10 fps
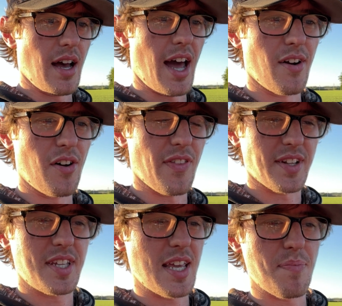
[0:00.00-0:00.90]
I don't know if
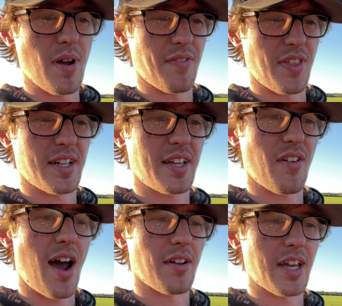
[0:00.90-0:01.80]
the
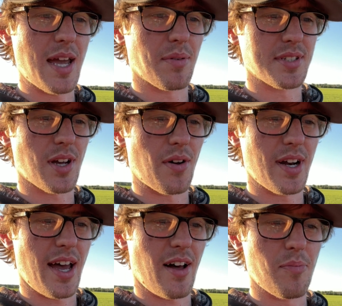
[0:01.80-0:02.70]
throttle cable's going to hell,